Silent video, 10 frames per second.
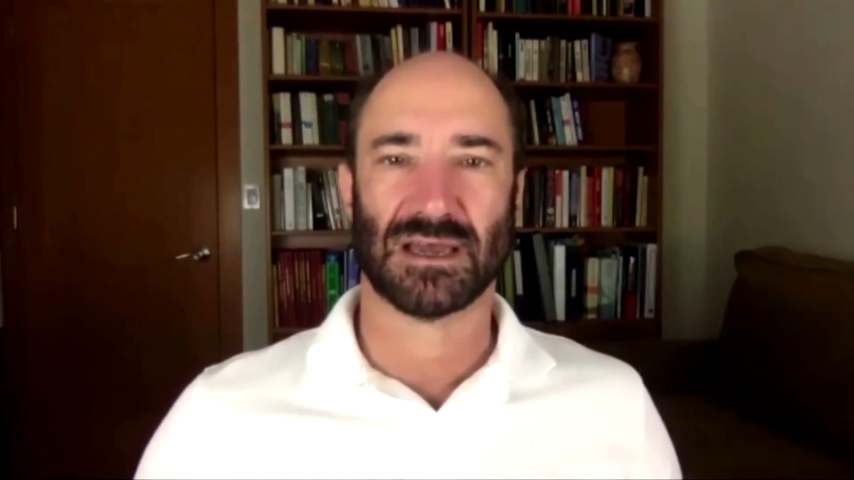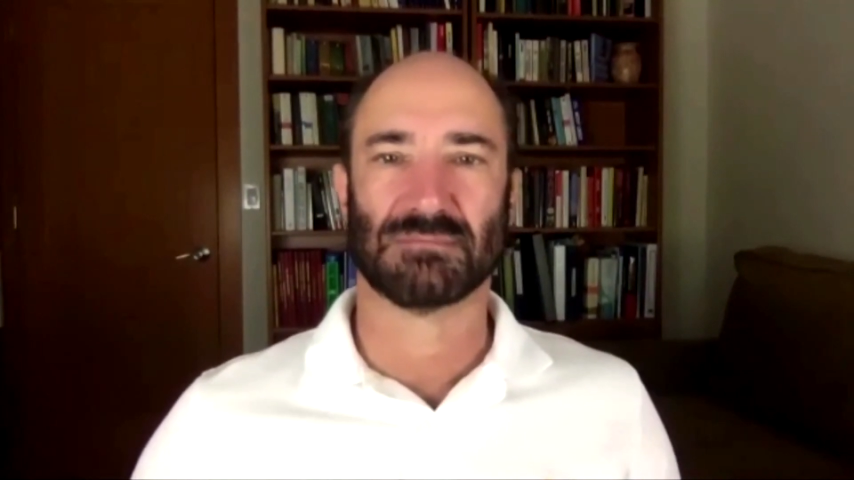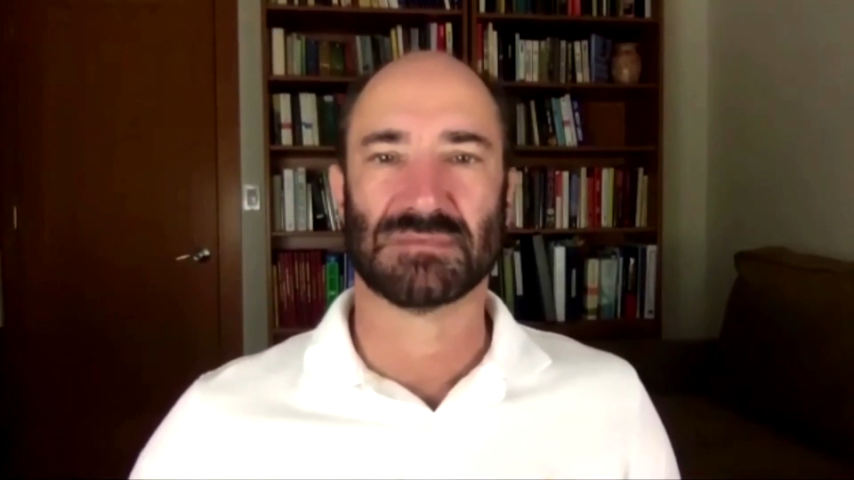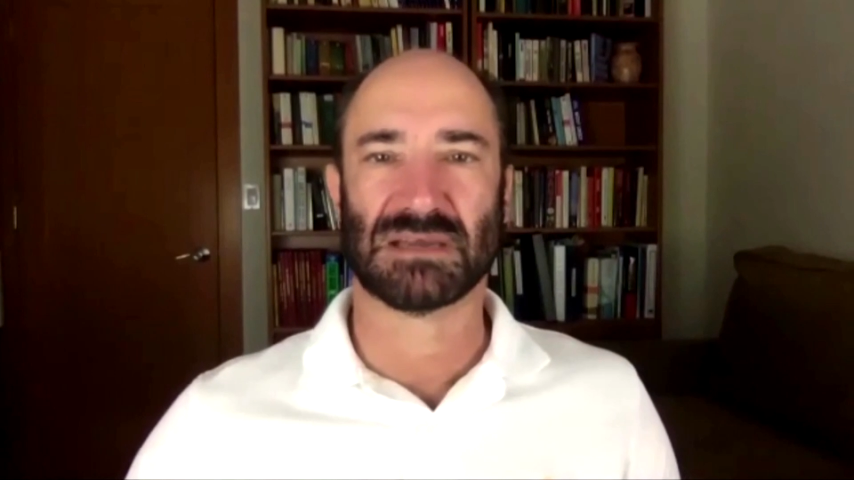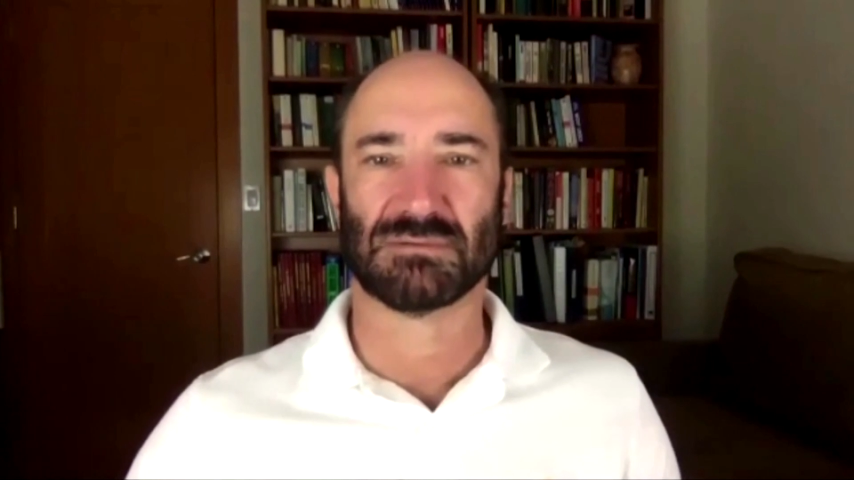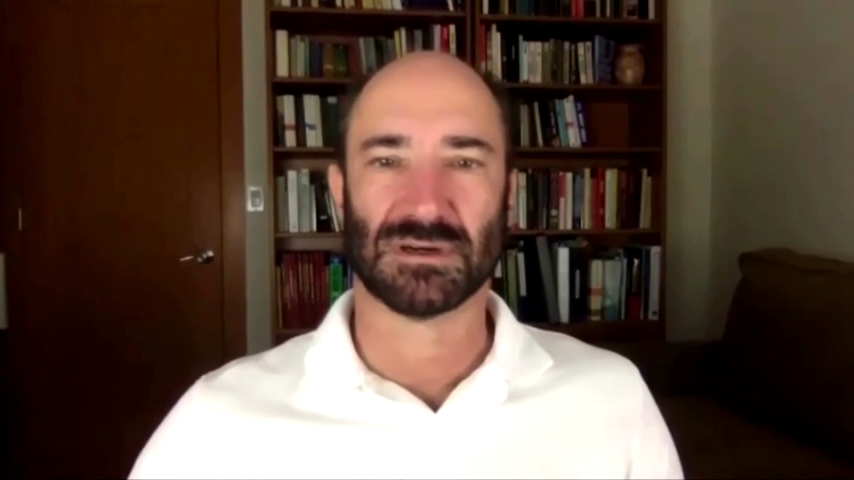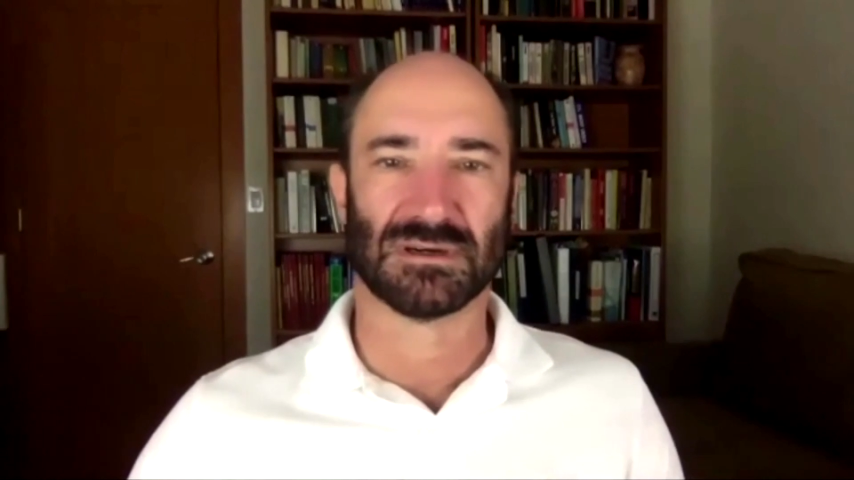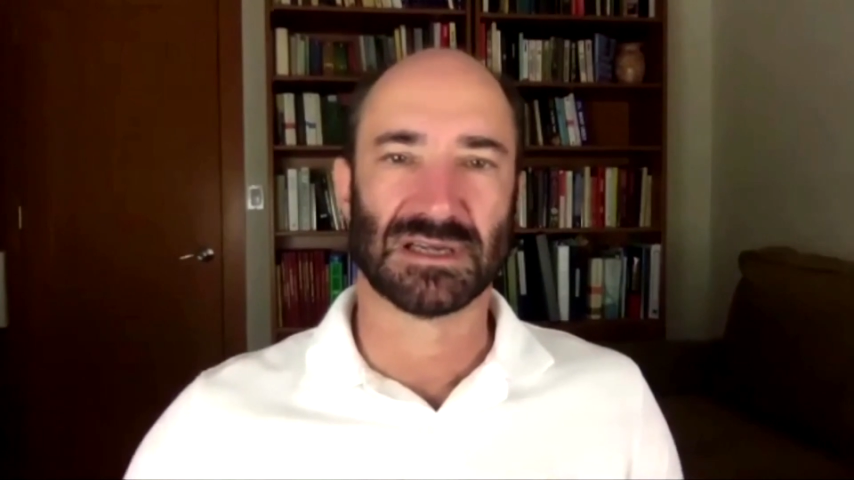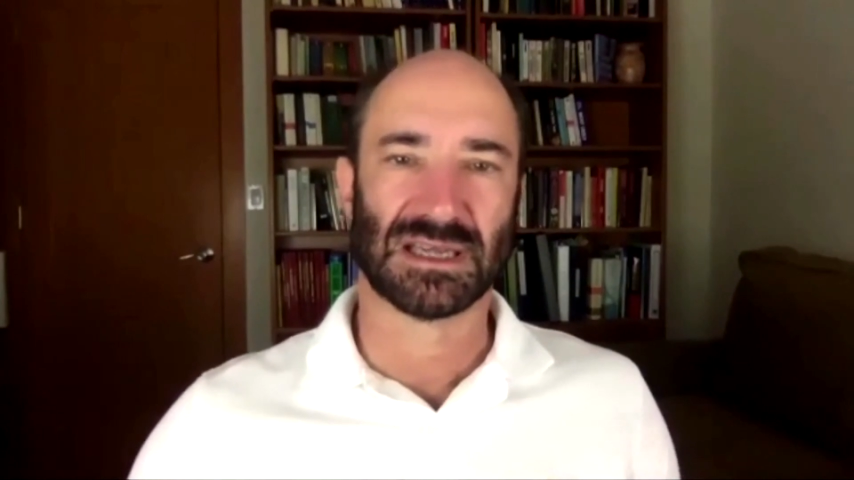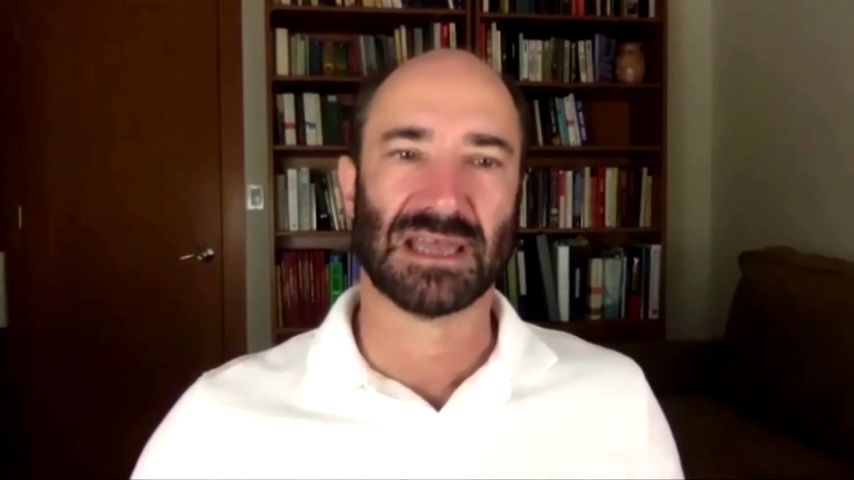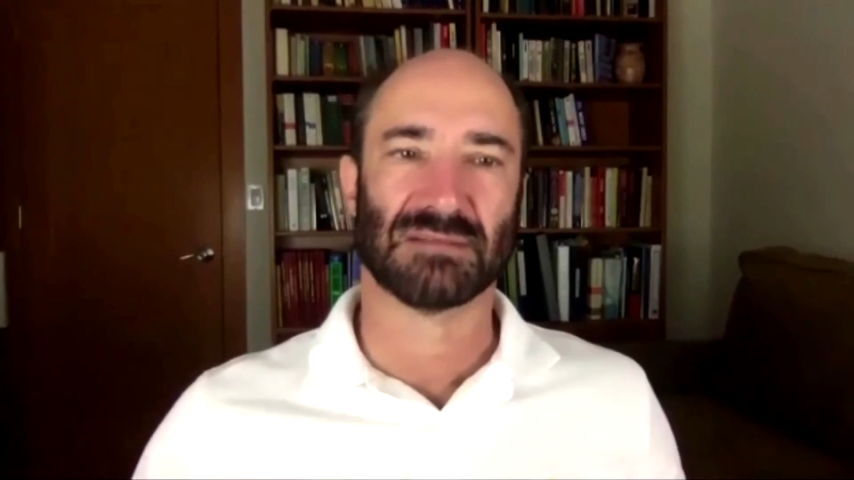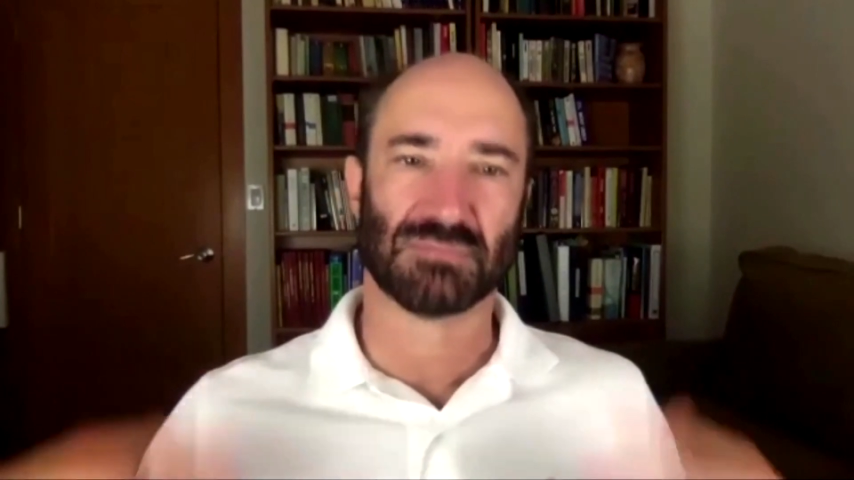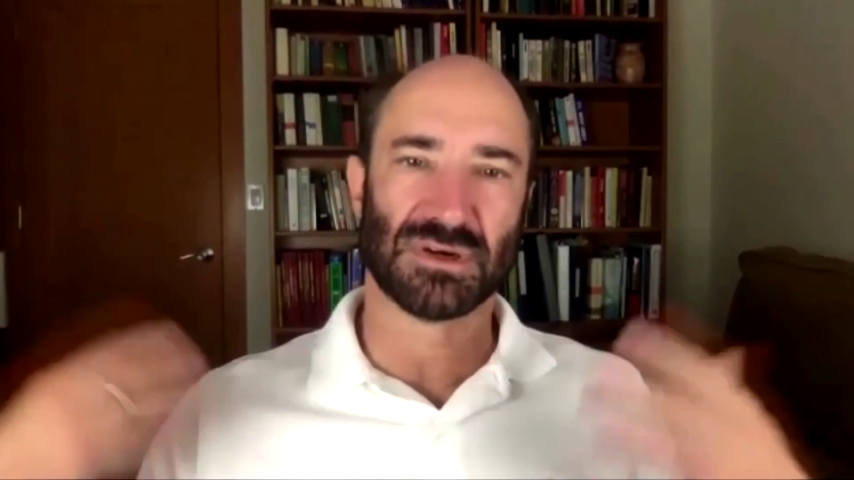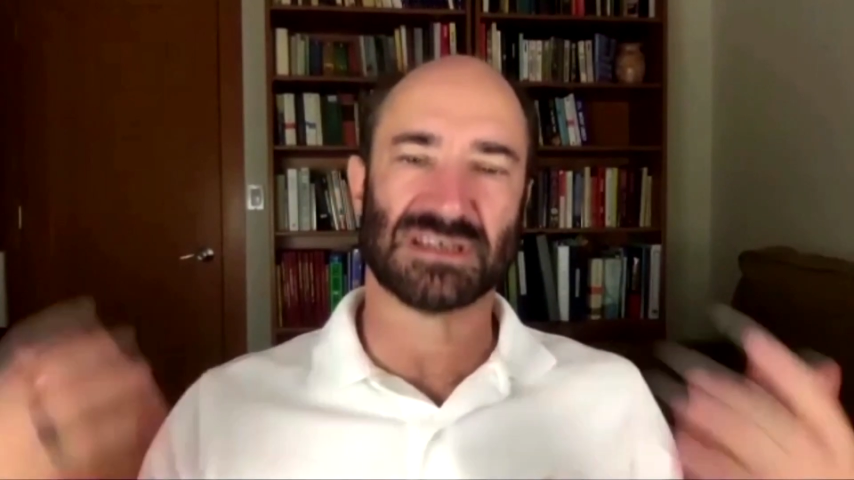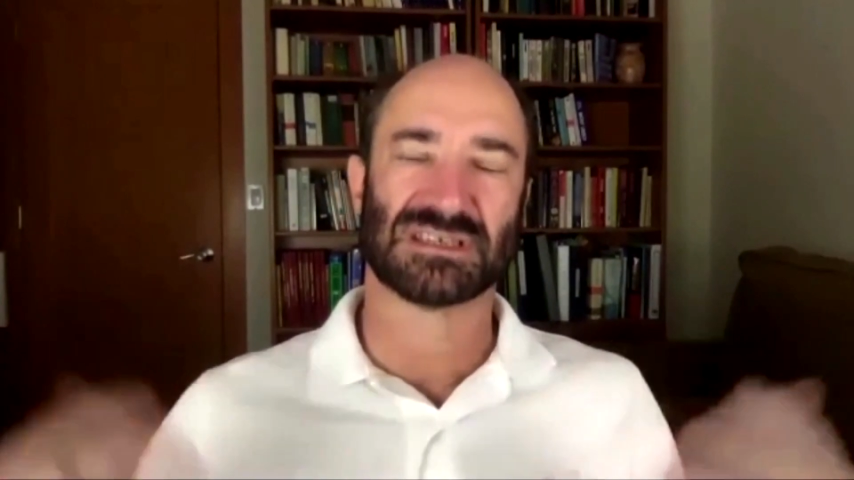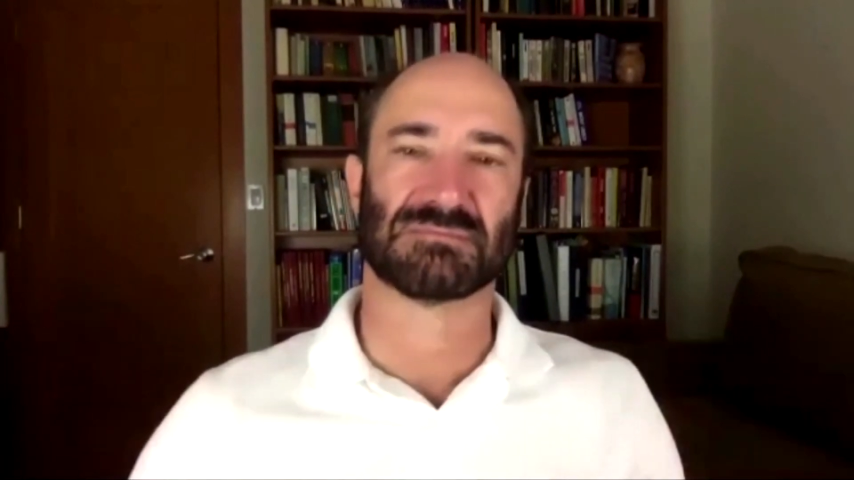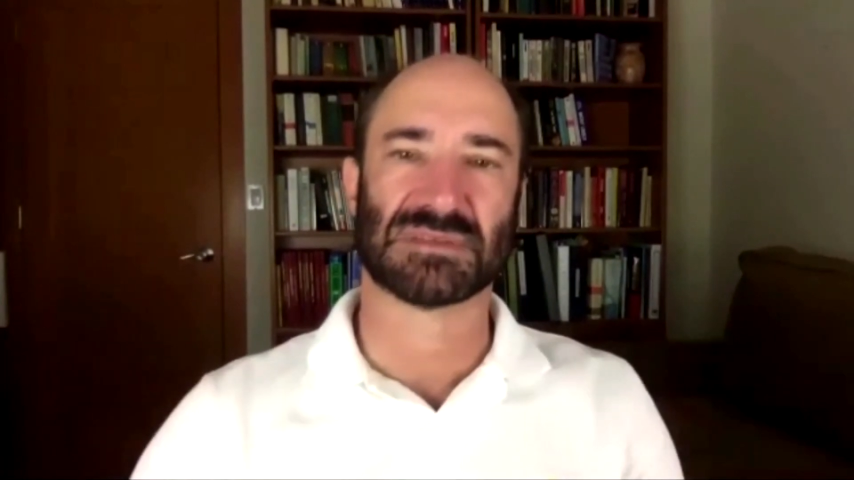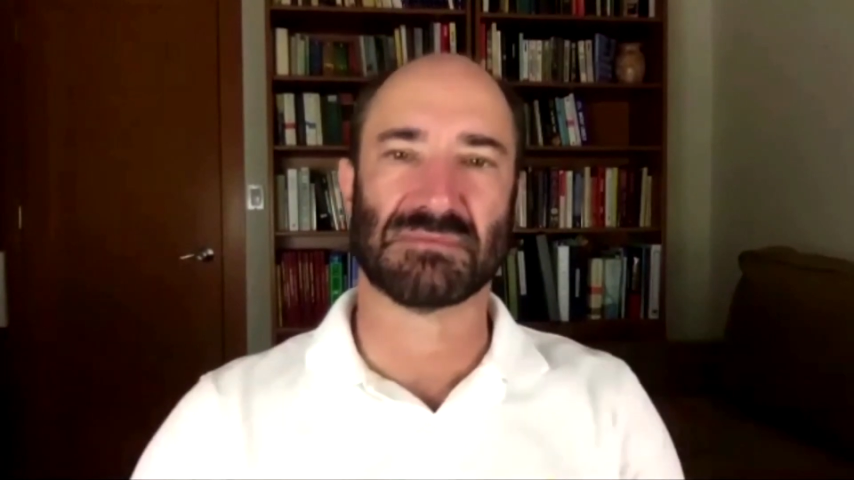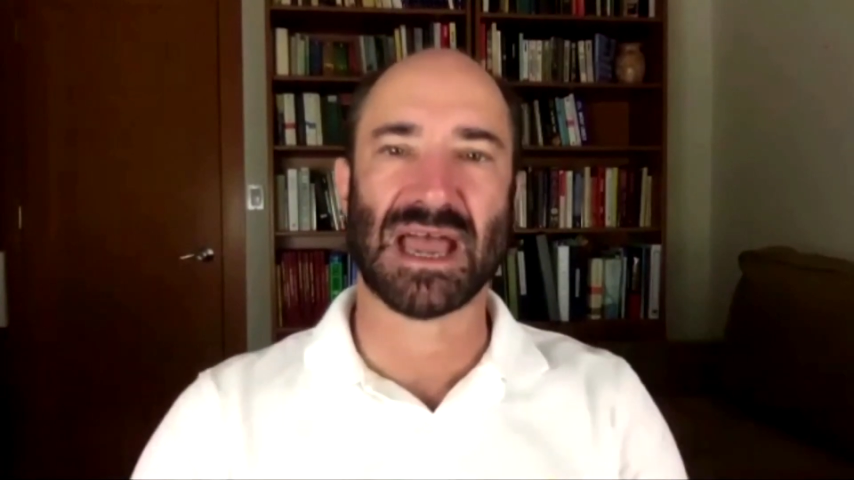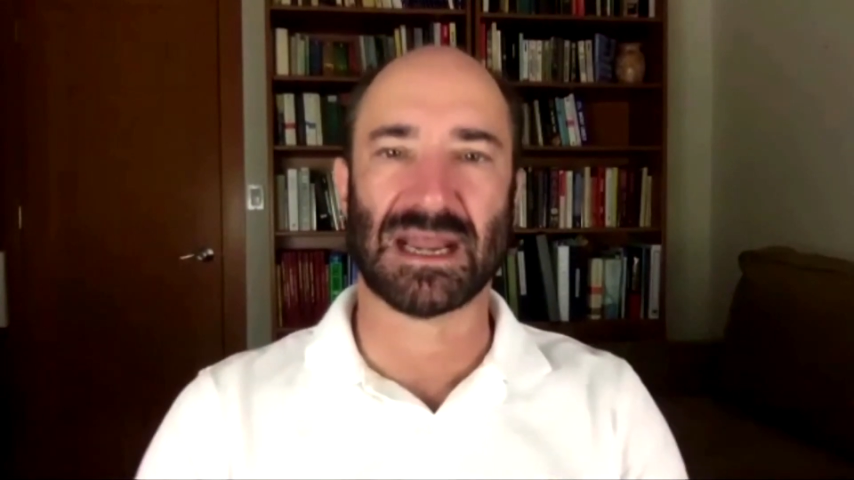Um, they were, again, pre
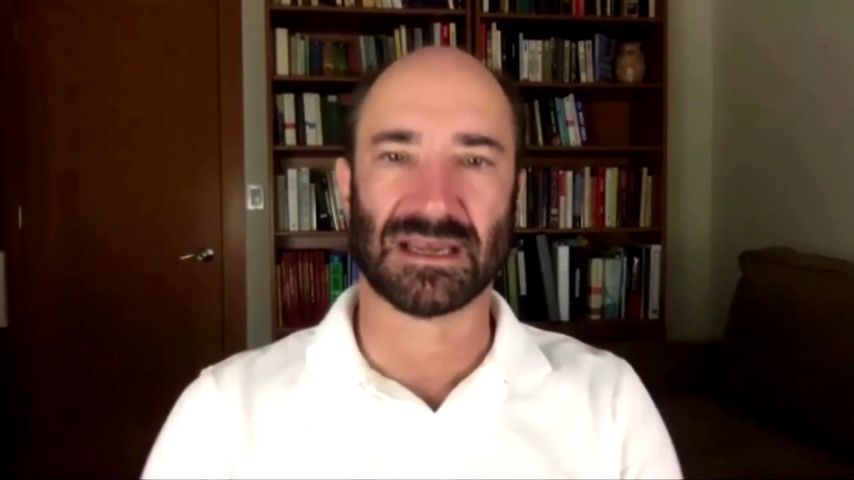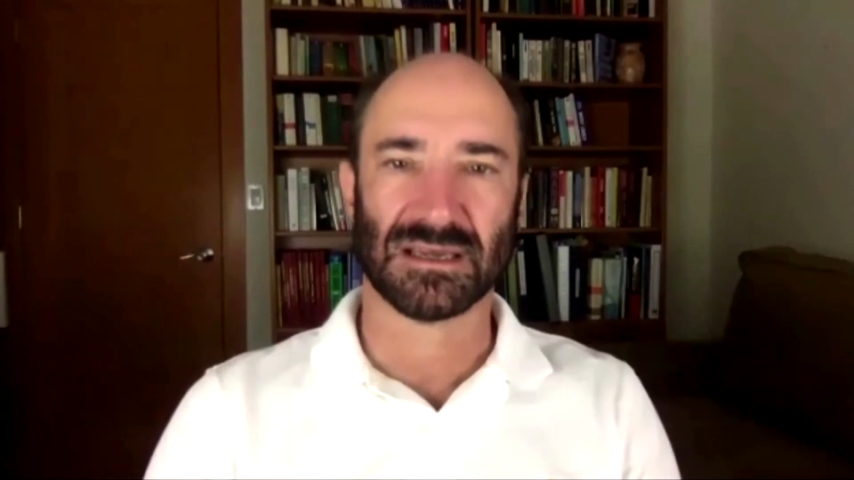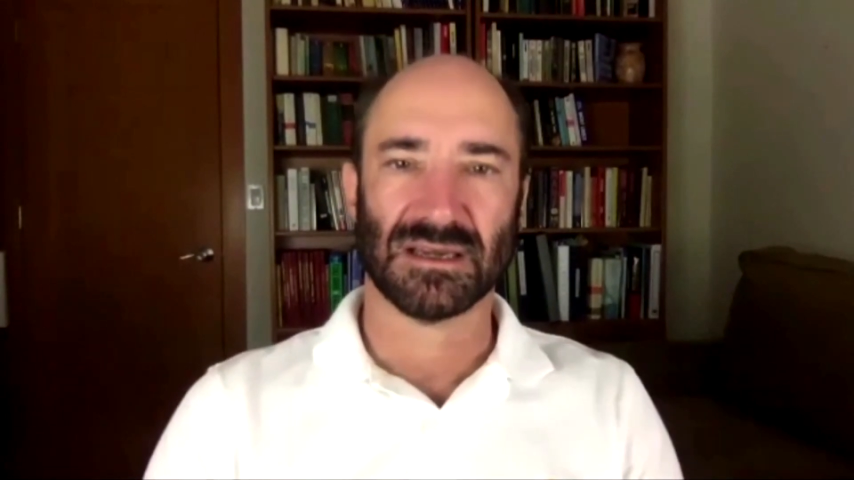symptomatic.